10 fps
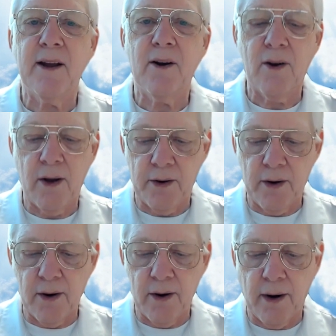are on
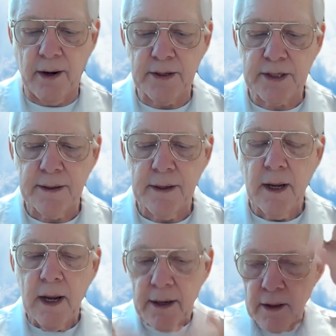our hearts.
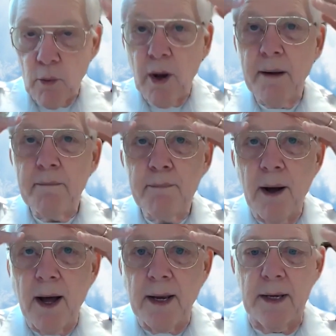Now, the white
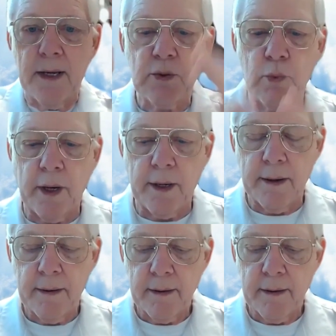bonnet is what